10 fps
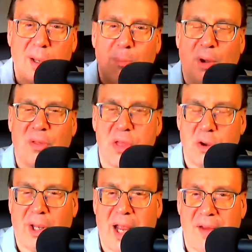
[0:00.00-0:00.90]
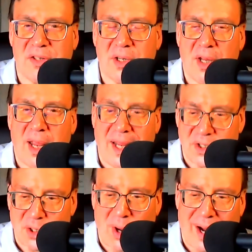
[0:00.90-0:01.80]
both of their lives. And
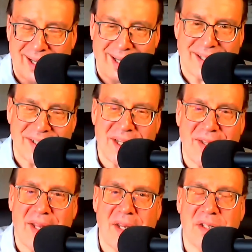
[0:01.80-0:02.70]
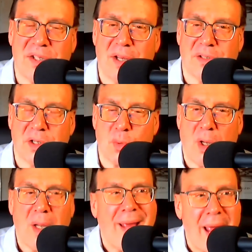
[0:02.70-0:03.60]
so I like to see that in sales as
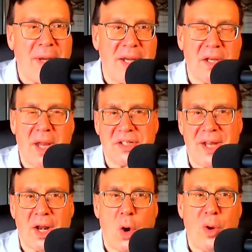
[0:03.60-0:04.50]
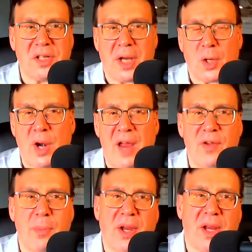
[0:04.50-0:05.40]
well. It's not always that
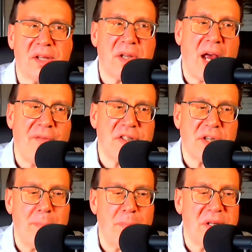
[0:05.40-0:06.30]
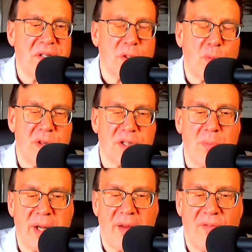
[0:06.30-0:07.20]
graphic, because obviously in business where there's
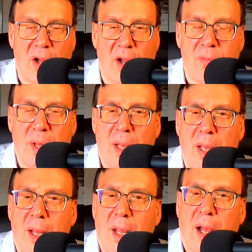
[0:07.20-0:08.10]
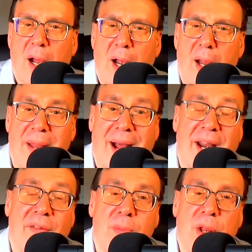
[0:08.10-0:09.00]
money involved, not
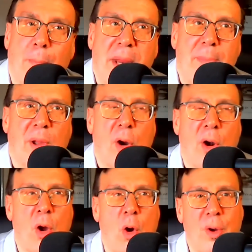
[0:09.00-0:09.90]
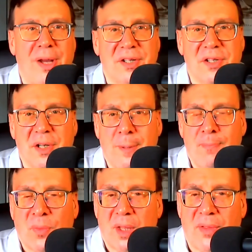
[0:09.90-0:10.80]
every, people aren't always
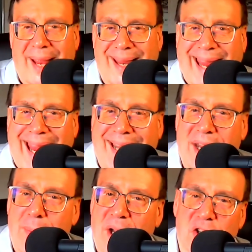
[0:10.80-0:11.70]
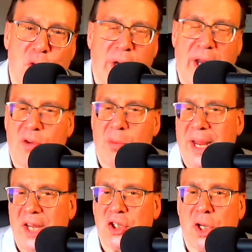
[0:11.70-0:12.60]
that candid about sharing
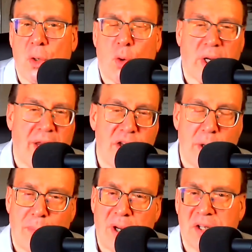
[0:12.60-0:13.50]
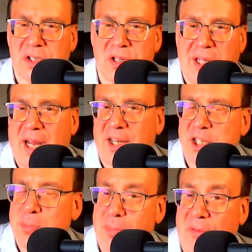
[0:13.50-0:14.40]
information or giving you praise, because a lot of
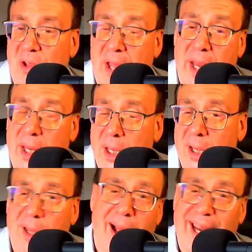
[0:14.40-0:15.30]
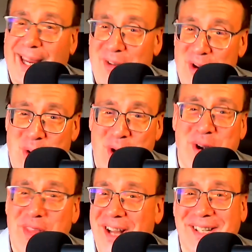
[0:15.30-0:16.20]
times people feel, hey, I gave you an
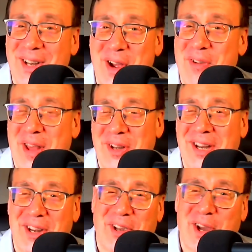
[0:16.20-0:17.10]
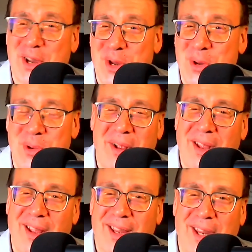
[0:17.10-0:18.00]
order, that's enough. I don't need to tell you,
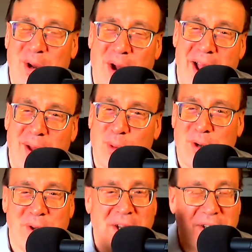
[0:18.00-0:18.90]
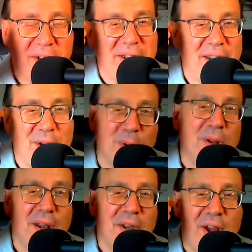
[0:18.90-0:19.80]
we don't need to,
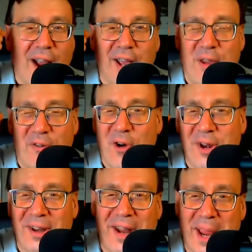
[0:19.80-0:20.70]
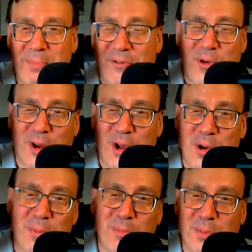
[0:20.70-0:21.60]
talk on the phone at night before
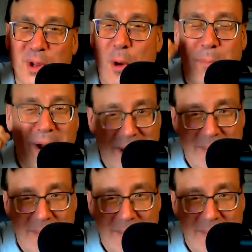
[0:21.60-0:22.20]
you go Betty